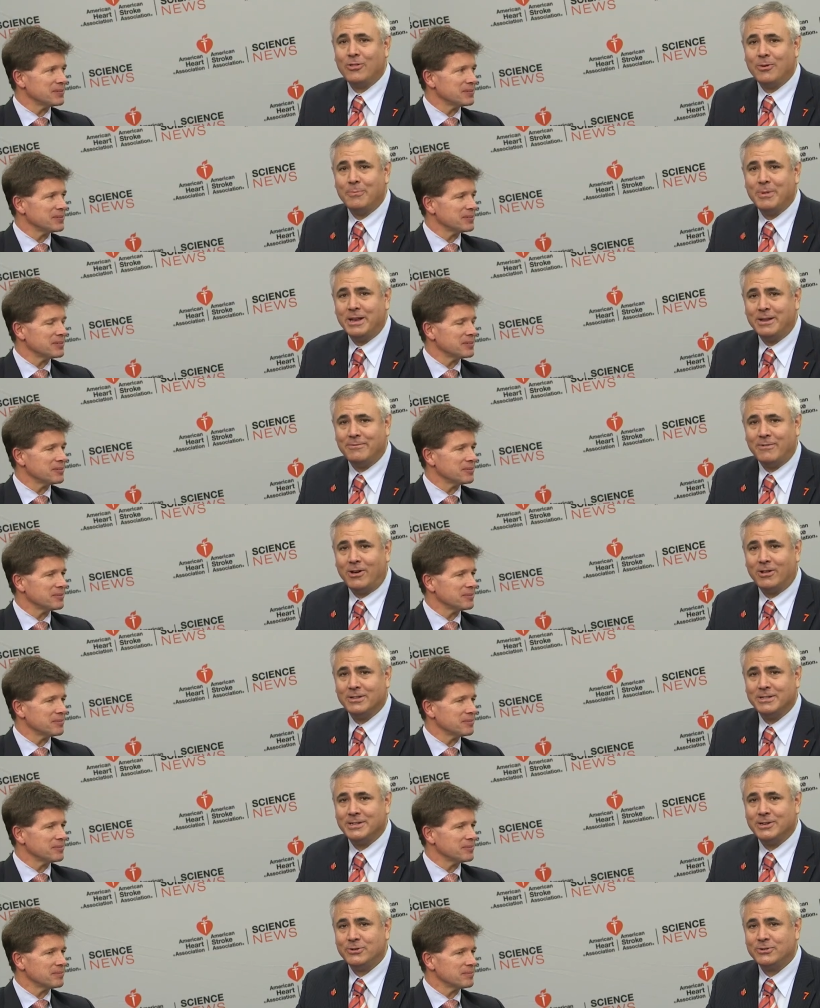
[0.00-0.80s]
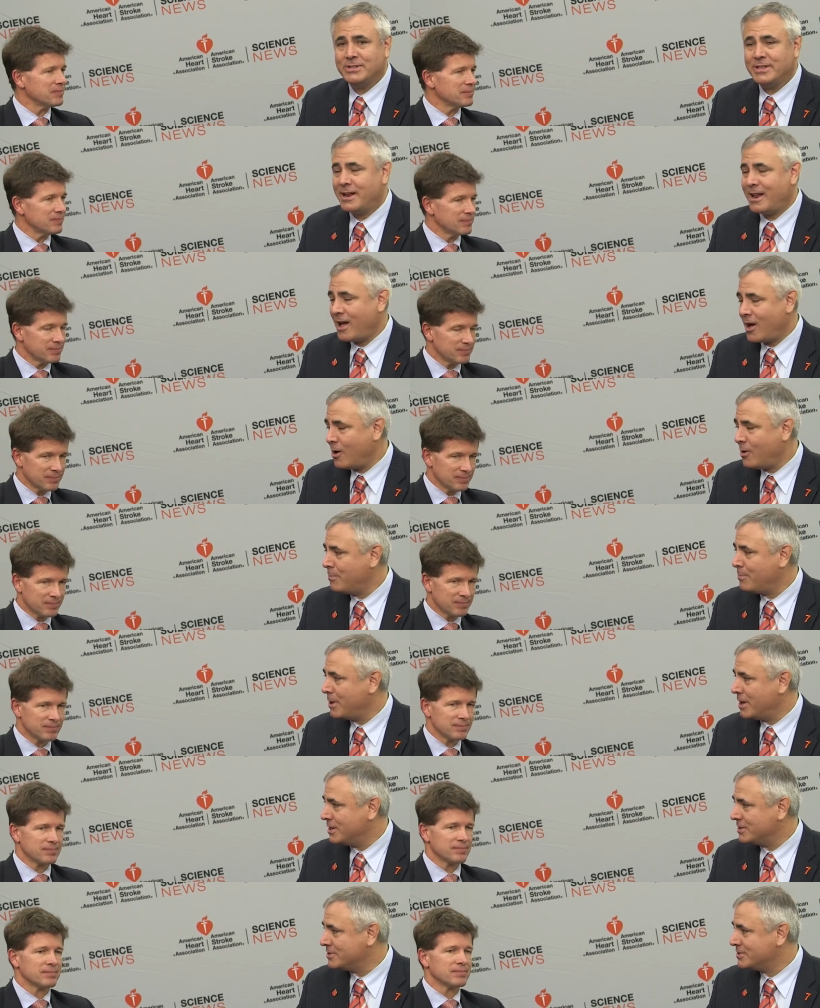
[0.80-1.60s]
Speaker 1: the many volunteers that help
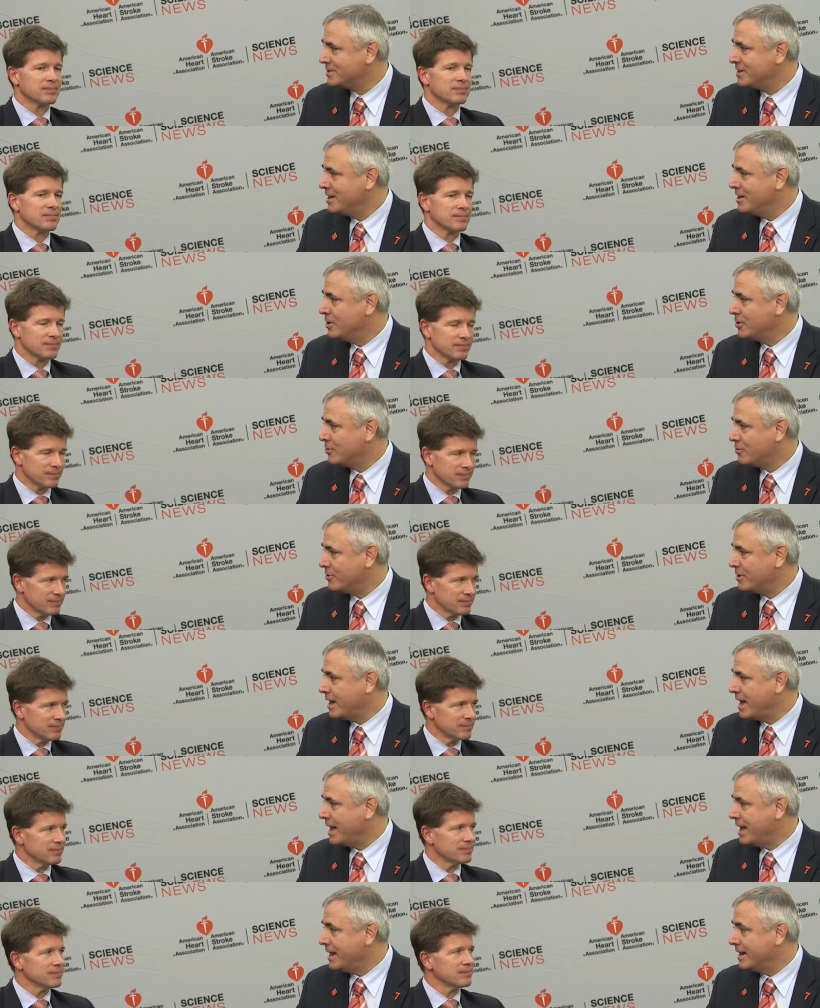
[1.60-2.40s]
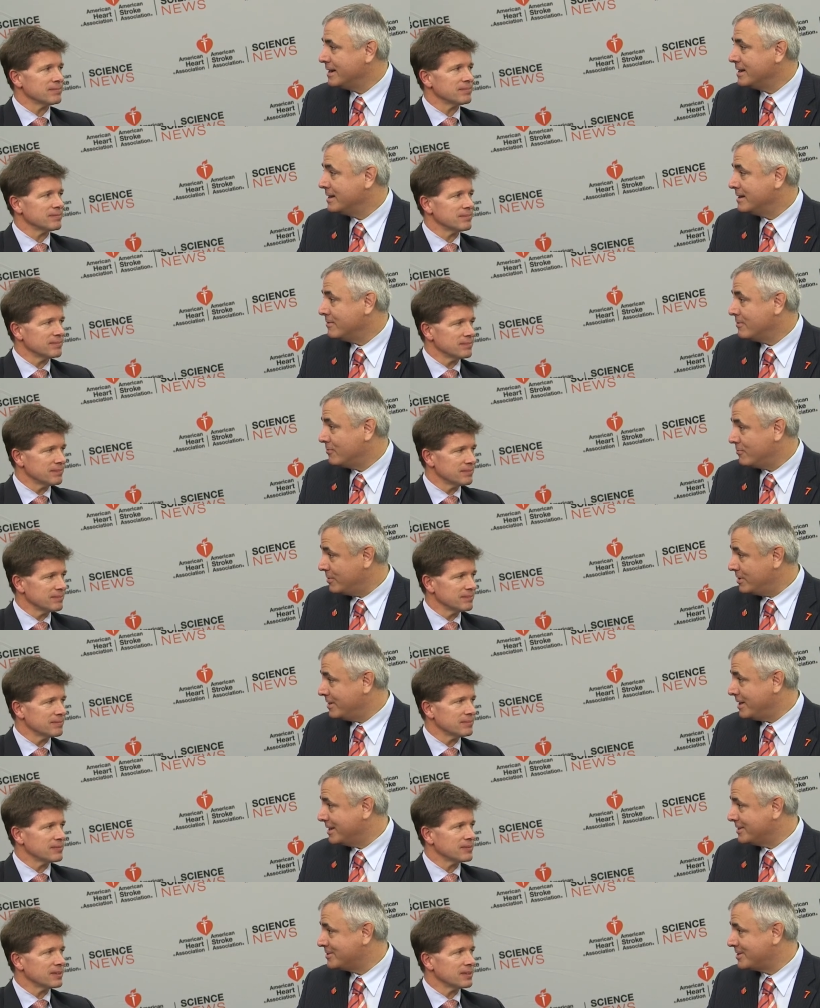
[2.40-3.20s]
us create
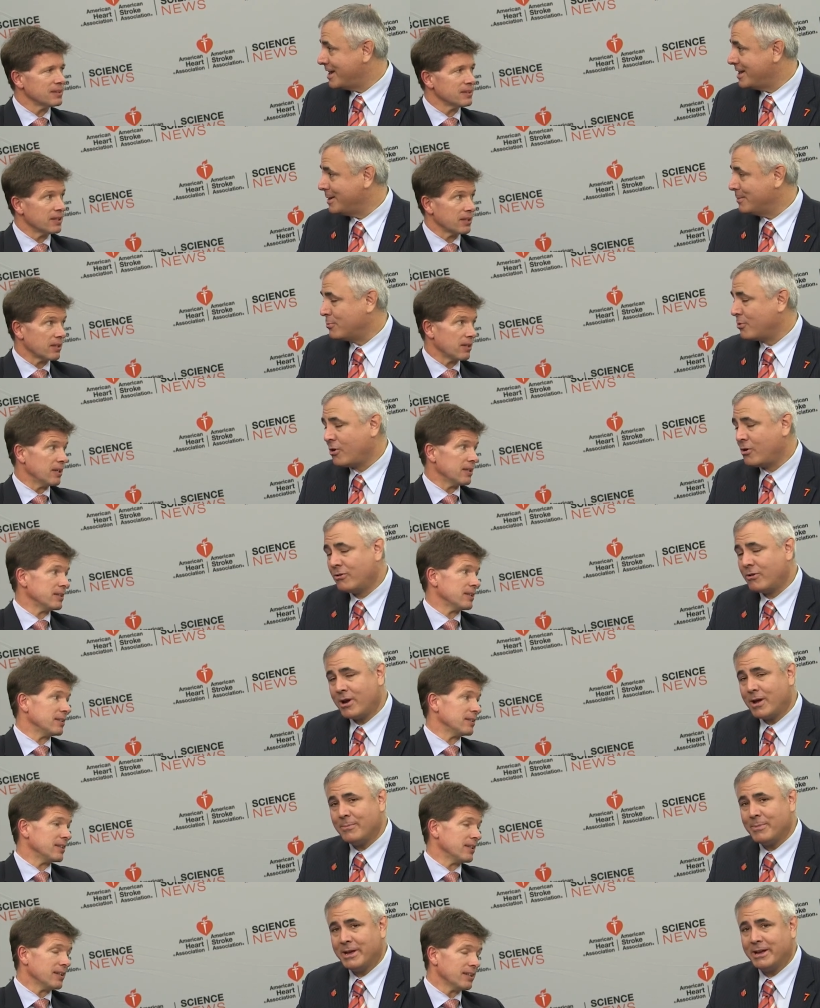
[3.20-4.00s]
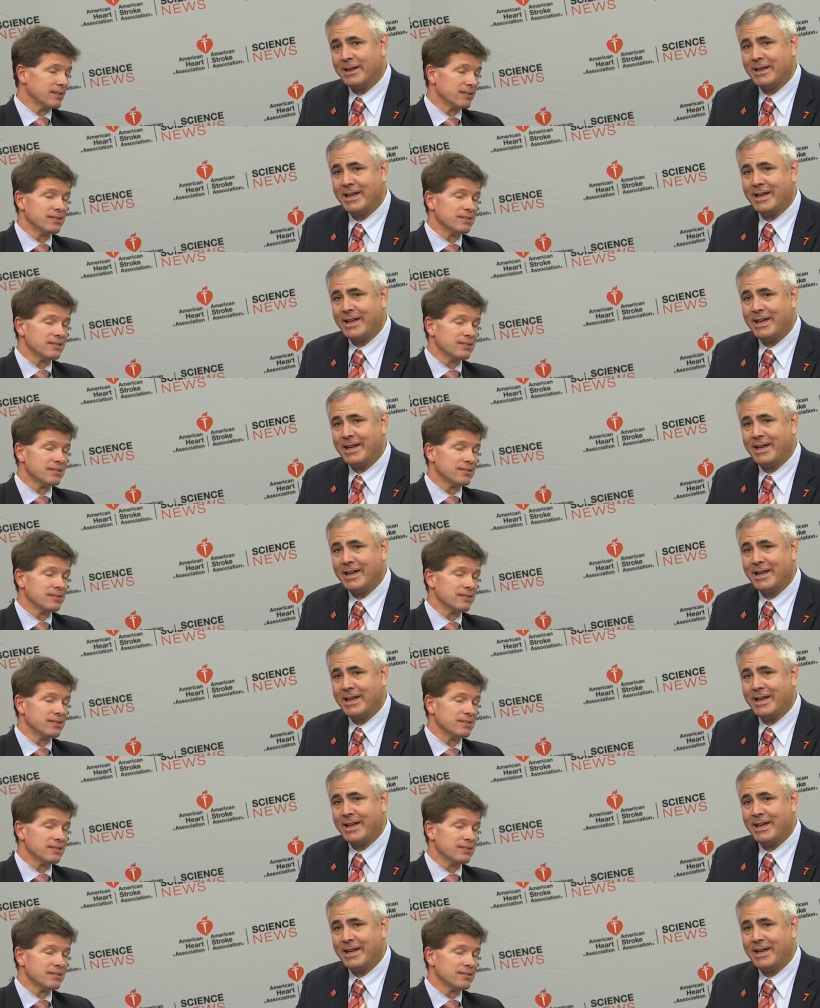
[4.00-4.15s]
really exciting programming.